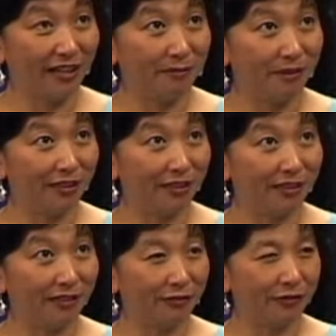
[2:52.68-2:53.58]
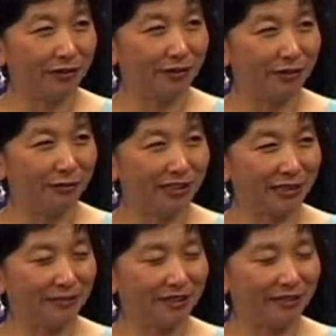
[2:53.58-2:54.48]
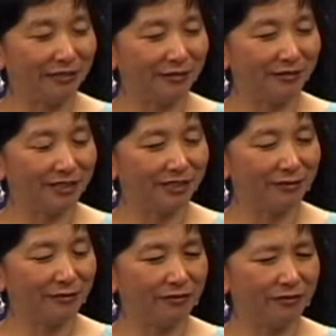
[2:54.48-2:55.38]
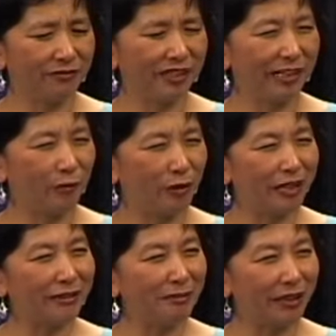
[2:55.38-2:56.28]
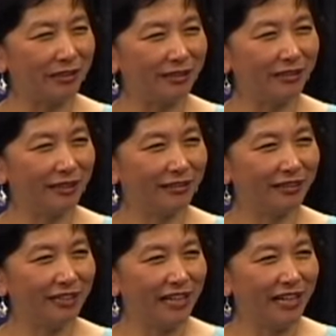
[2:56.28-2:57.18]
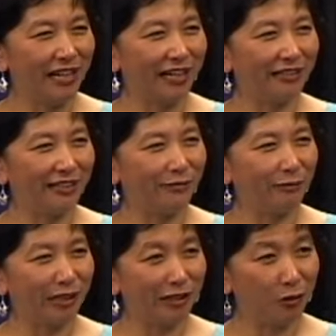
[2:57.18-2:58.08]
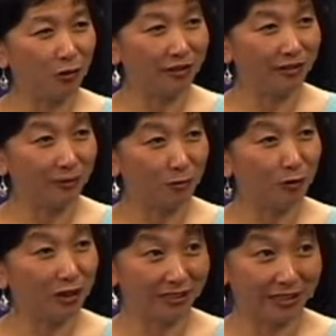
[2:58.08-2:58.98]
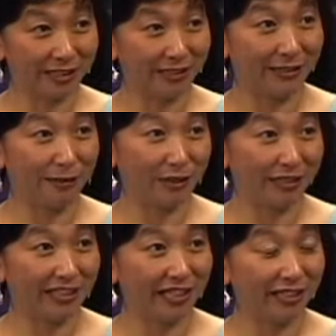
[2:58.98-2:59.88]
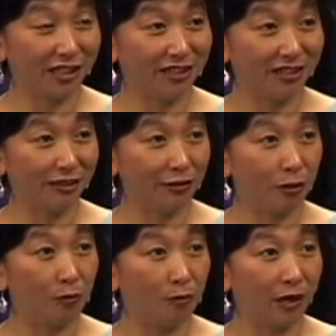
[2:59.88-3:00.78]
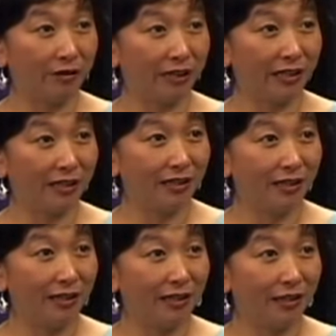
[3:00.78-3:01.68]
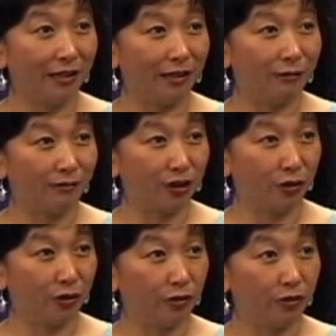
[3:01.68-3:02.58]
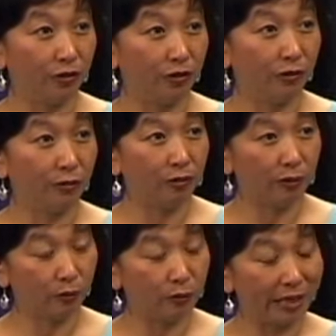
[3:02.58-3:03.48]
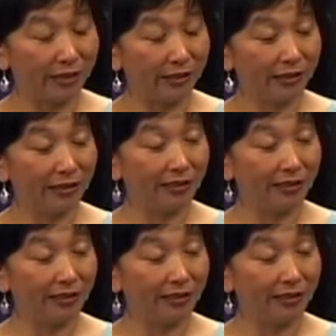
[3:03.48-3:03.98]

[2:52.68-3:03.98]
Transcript: but I, I, felt that there was something feeling weird about it. And and then when I looked with concern about signing, she said, "Don't worry, um, you know, you, when he